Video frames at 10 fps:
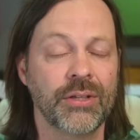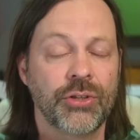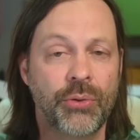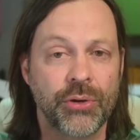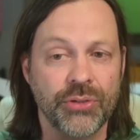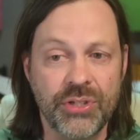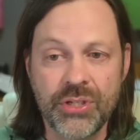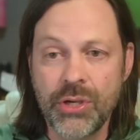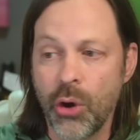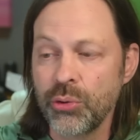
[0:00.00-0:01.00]
So there's
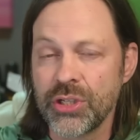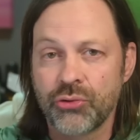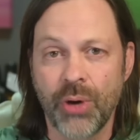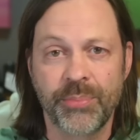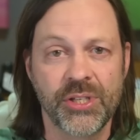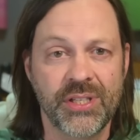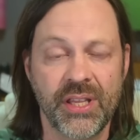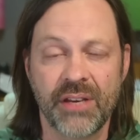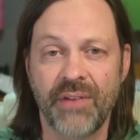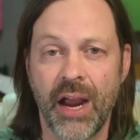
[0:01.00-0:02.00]
no disruption to
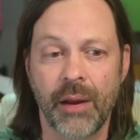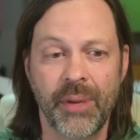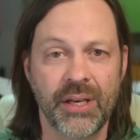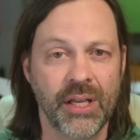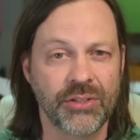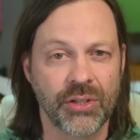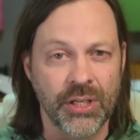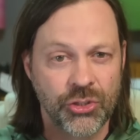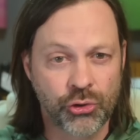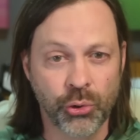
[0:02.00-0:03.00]
the environment. It's
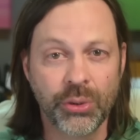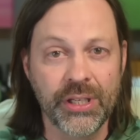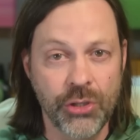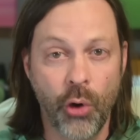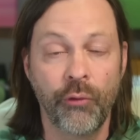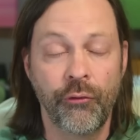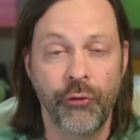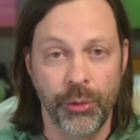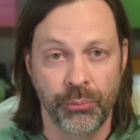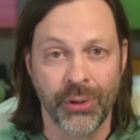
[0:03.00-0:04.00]
it's truly no
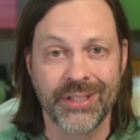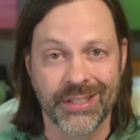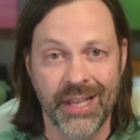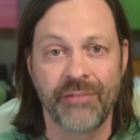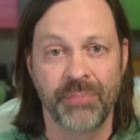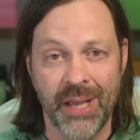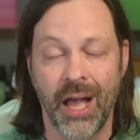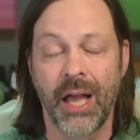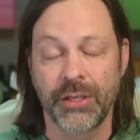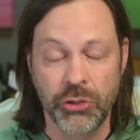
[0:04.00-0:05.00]
footprints left
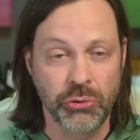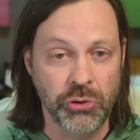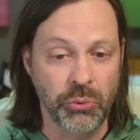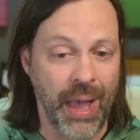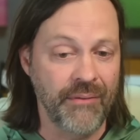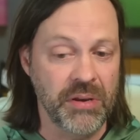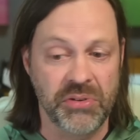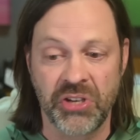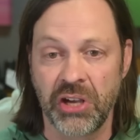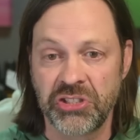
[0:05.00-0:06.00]
behind. You you
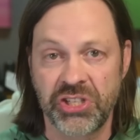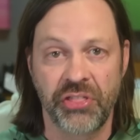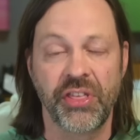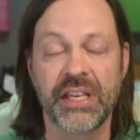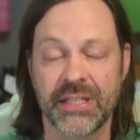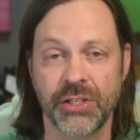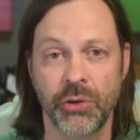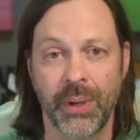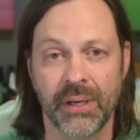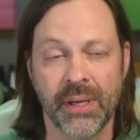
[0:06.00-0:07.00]
haven't touched a thing to
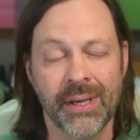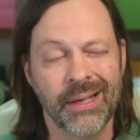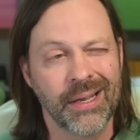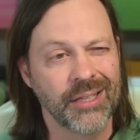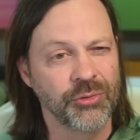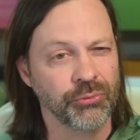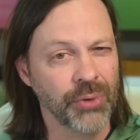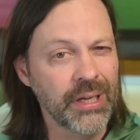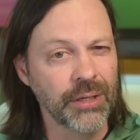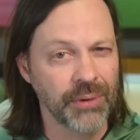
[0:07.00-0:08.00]
do it. That's
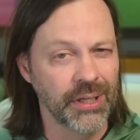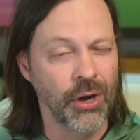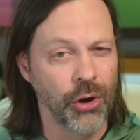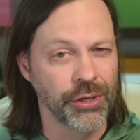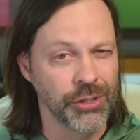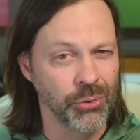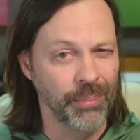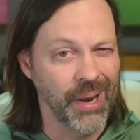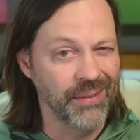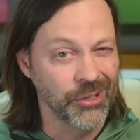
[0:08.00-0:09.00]
really really hard to do.
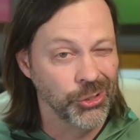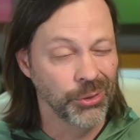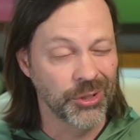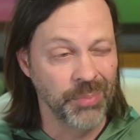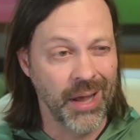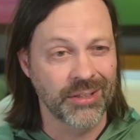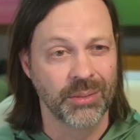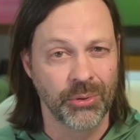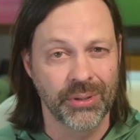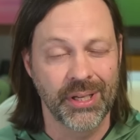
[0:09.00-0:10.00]
I'm not even sure it's
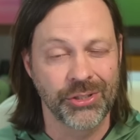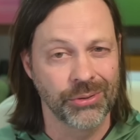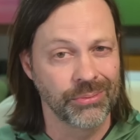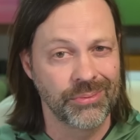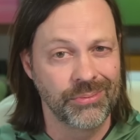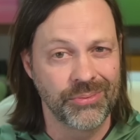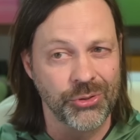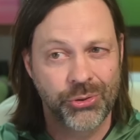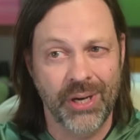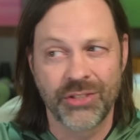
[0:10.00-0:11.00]
possible unless you're
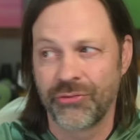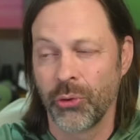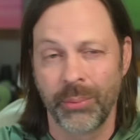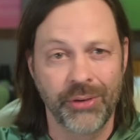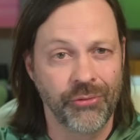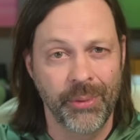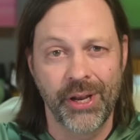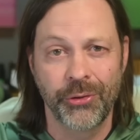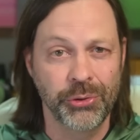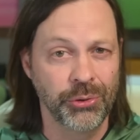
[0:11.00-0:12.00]
transforming from
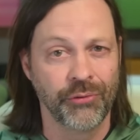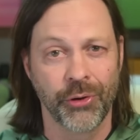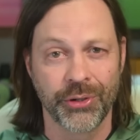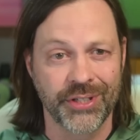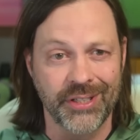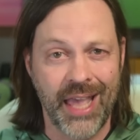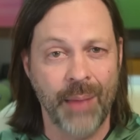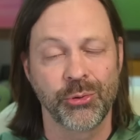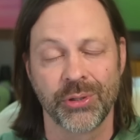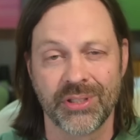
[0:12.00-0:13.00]
another universe and
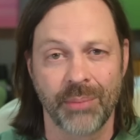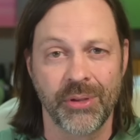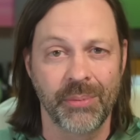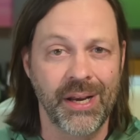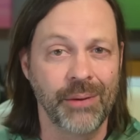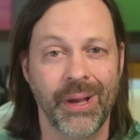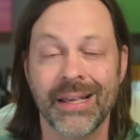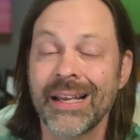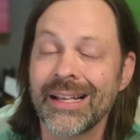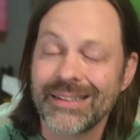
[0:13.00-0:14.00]
capturing something. But anyway,
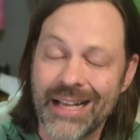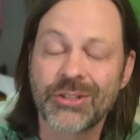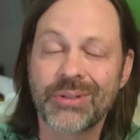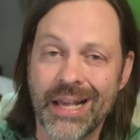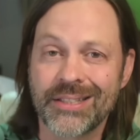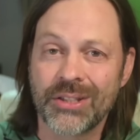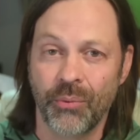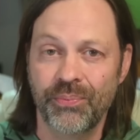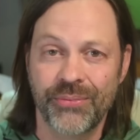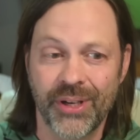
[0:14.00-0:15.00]
that's that's
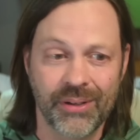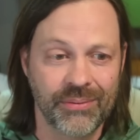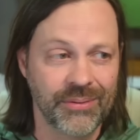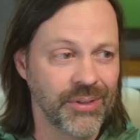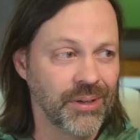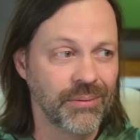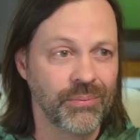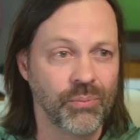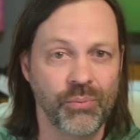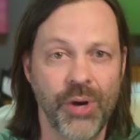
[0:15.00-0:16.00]
the the the
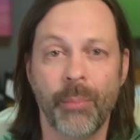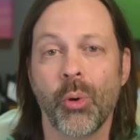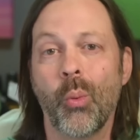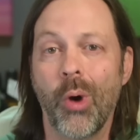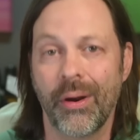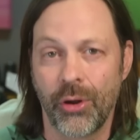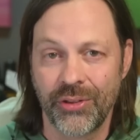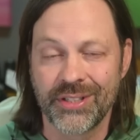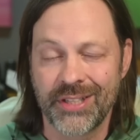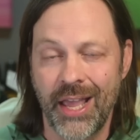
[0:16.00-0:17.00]
number 1
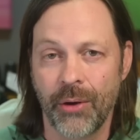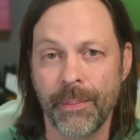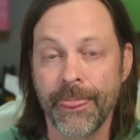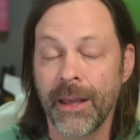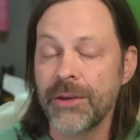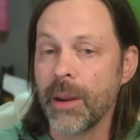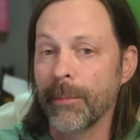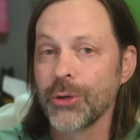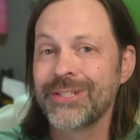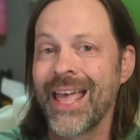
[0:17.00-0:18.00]
on the scale.
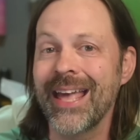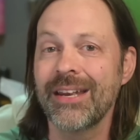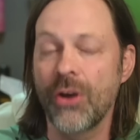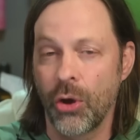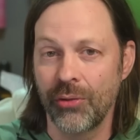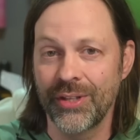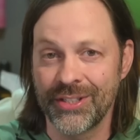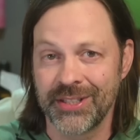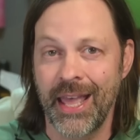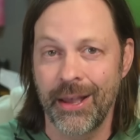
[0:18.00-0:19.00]
Number 10 on
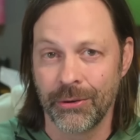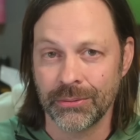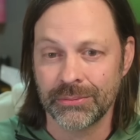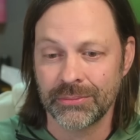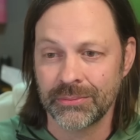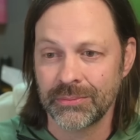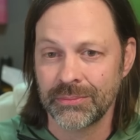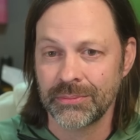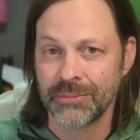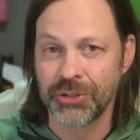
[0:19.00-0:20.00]
this scale
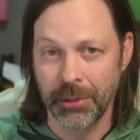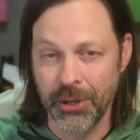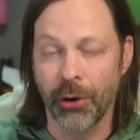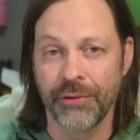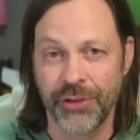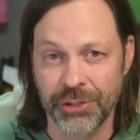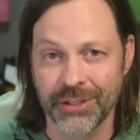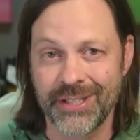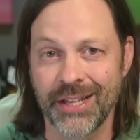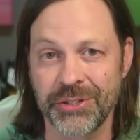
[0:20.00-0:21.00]
is going to be
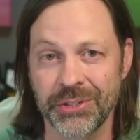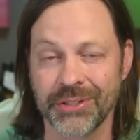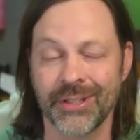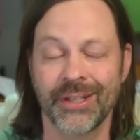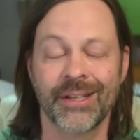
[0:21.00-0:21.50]
artificial intelligence.